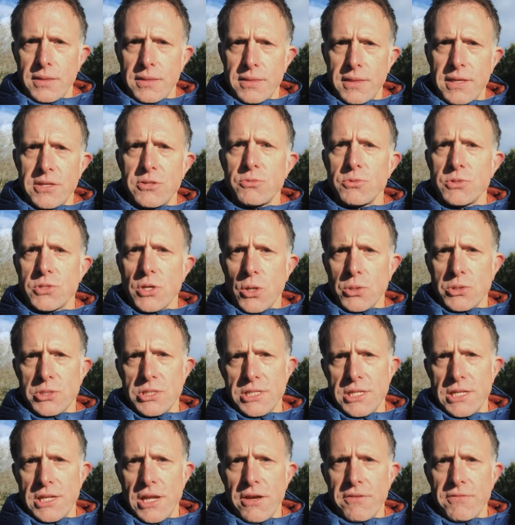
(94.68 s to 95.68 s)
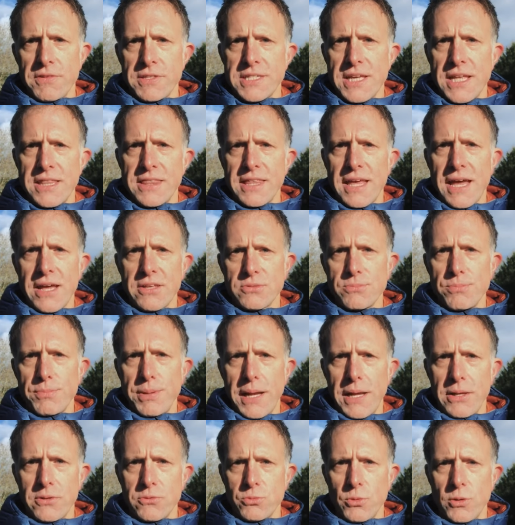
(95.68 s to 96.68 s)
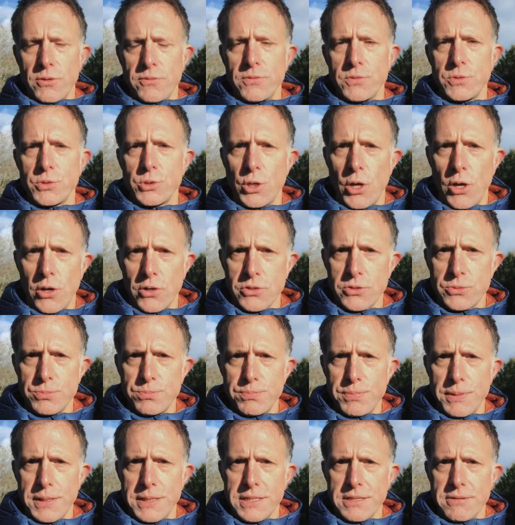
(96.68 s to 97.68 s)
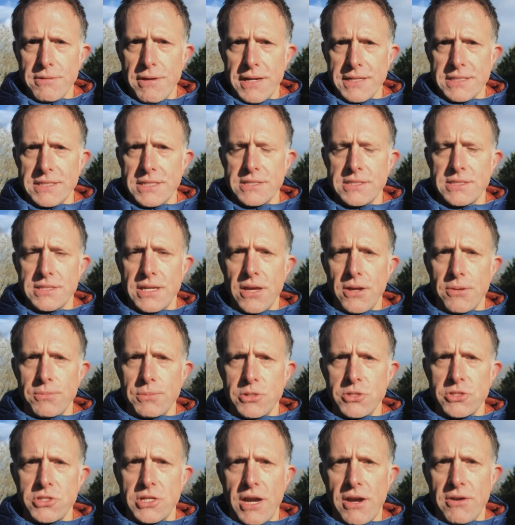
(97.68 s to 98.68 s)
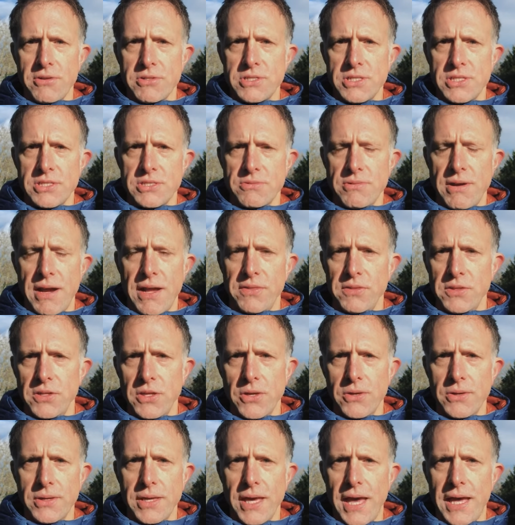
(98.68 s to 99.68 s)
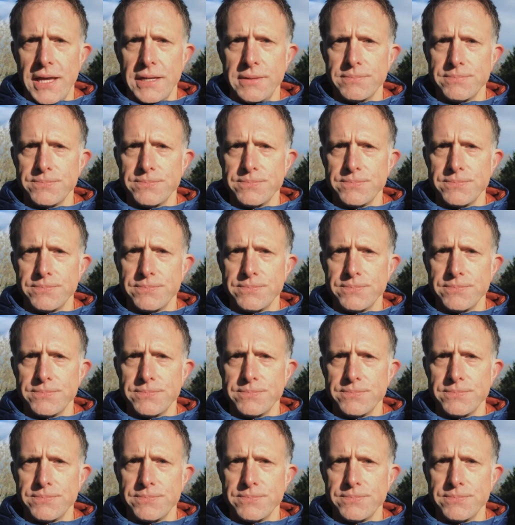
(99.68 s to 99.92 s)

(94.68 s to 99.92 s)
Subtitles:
This resulted in over £10,000 worth of socks being directed to homeless charities around the UK.